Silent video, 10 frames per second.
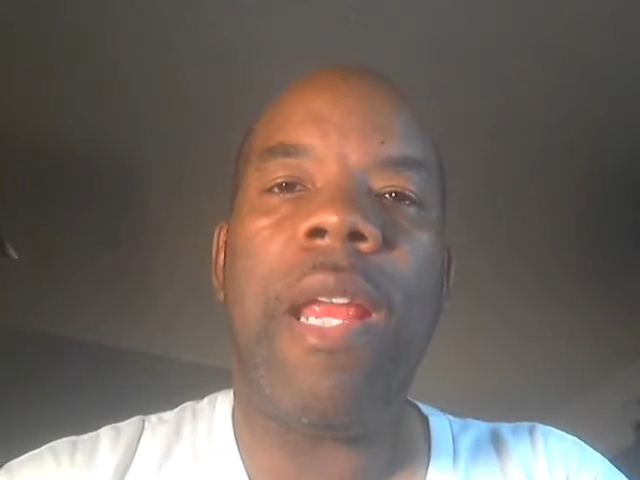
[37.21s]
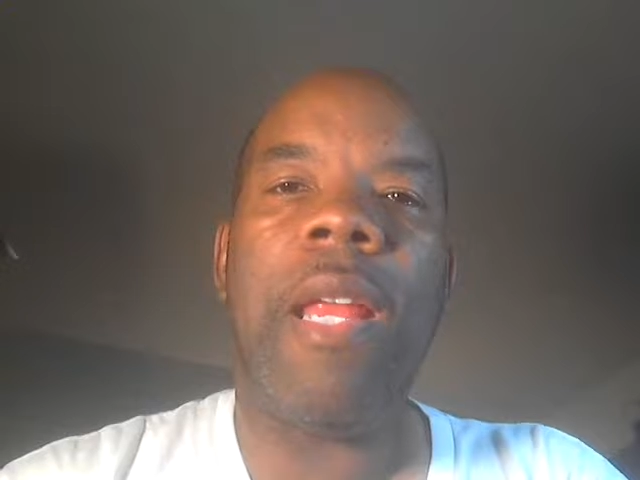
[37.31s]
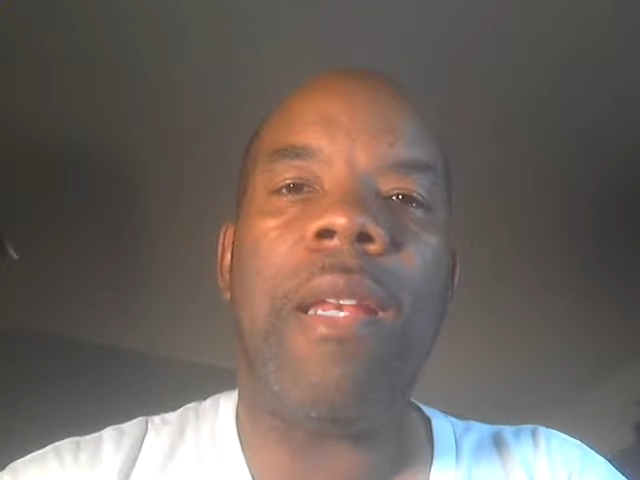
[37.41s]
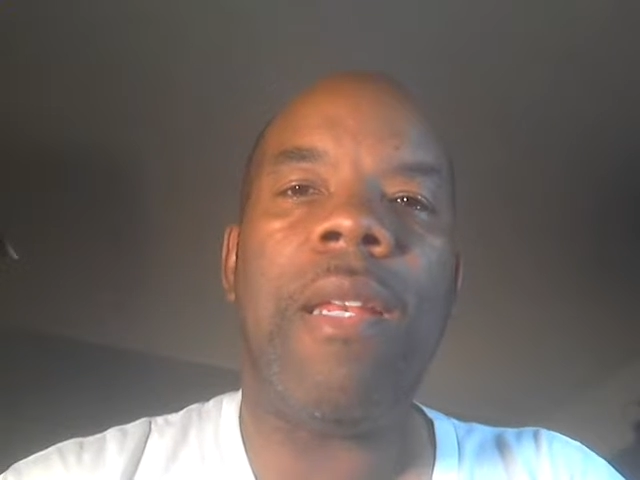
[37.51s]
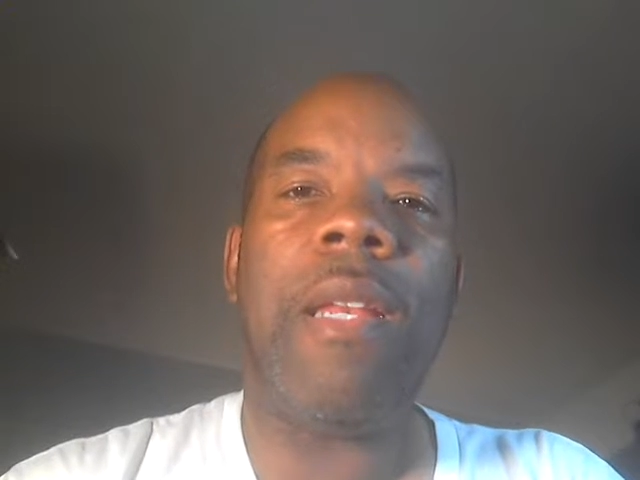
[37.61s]

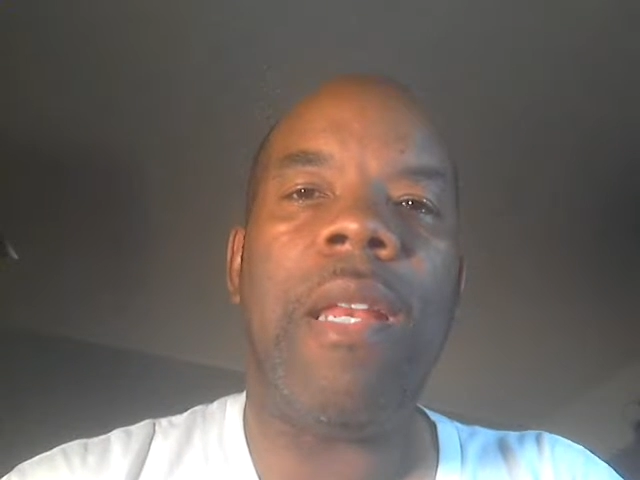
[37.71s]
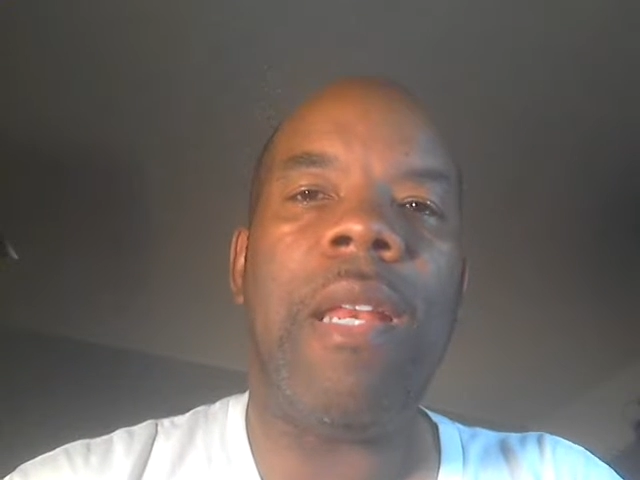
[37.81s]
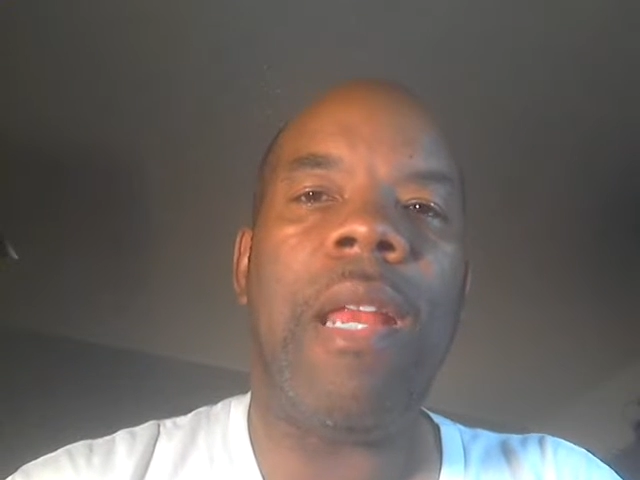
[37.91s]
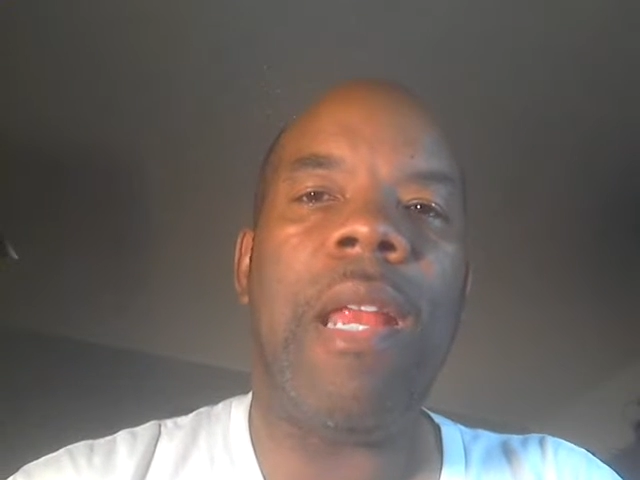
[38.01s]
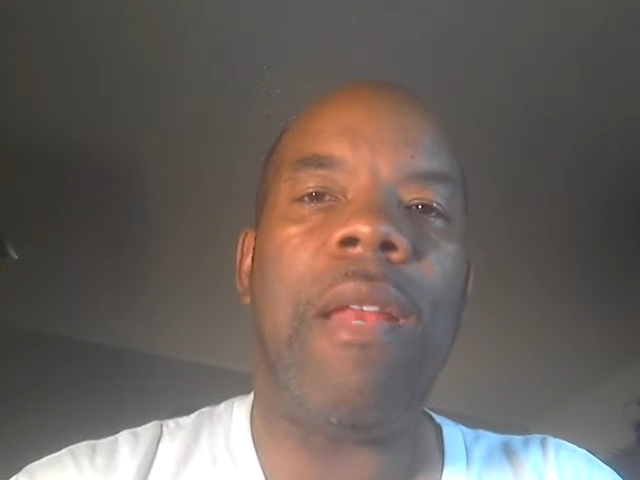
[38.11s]

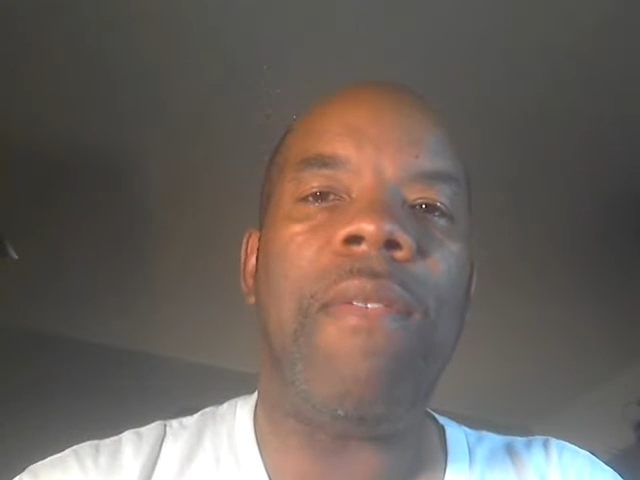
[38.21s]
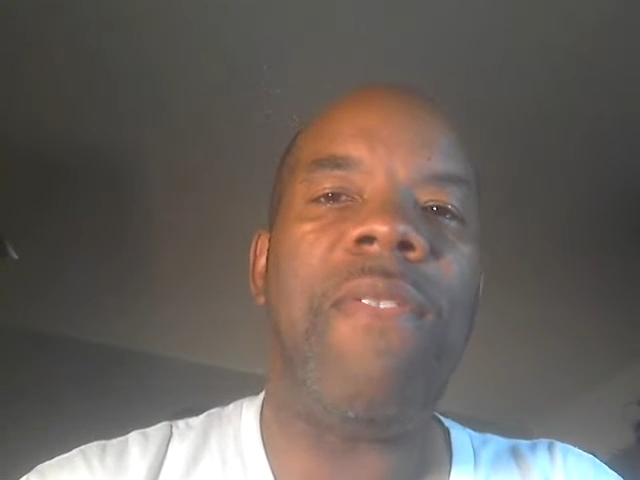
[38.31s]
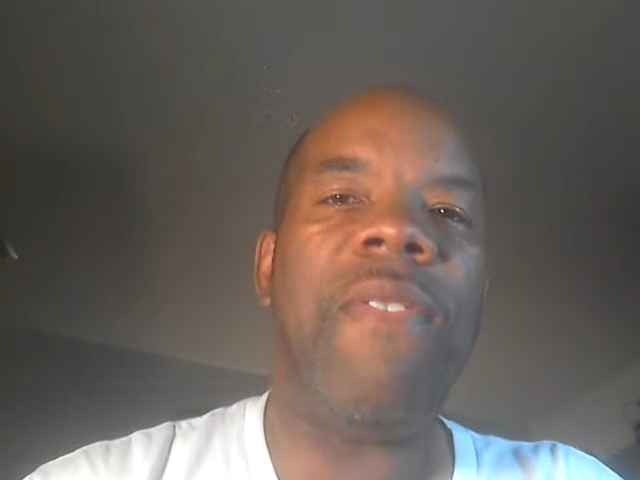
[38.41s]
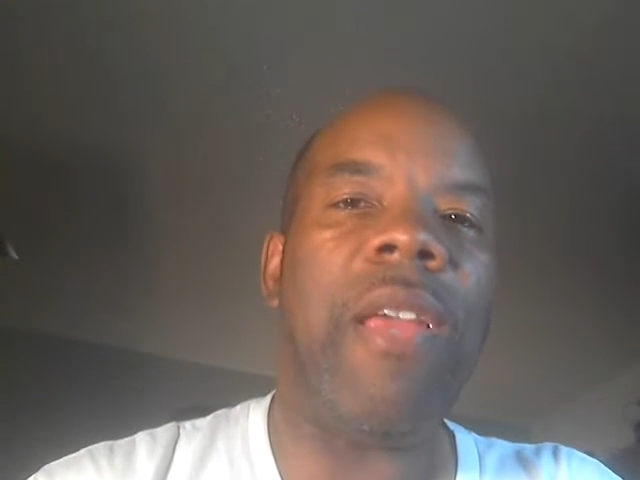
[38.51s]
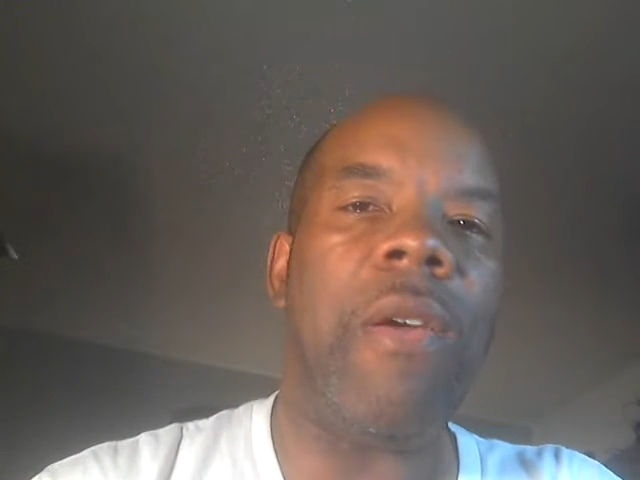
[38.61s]
and
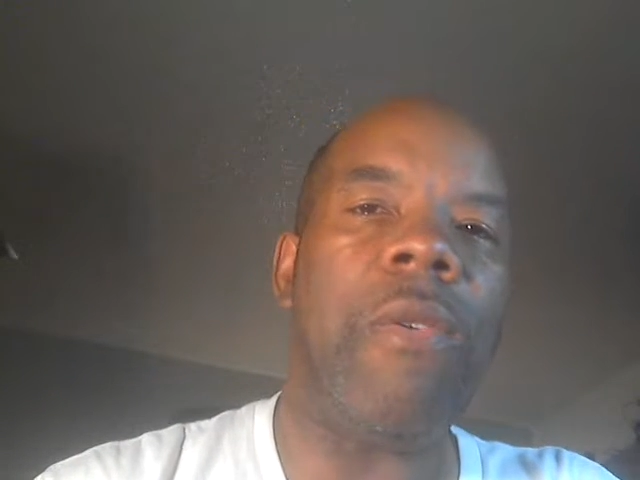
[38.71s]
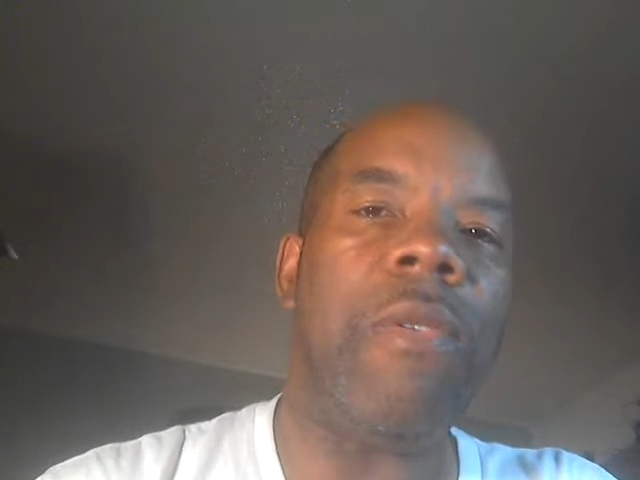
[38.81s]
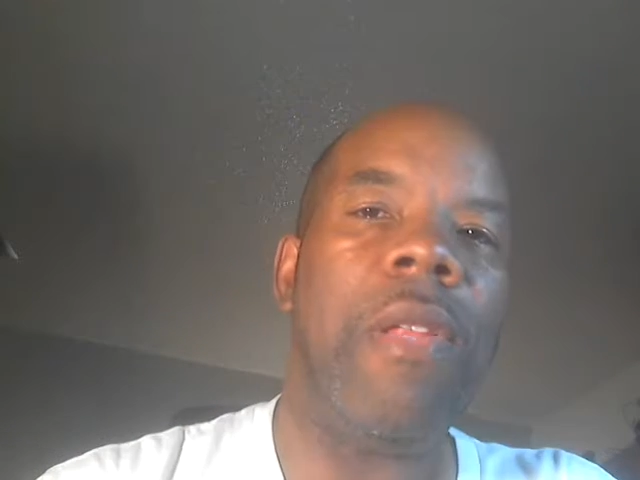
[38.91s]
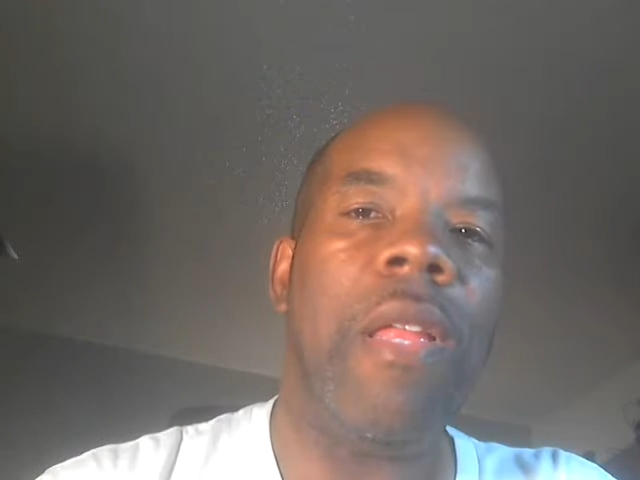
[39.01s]
fail,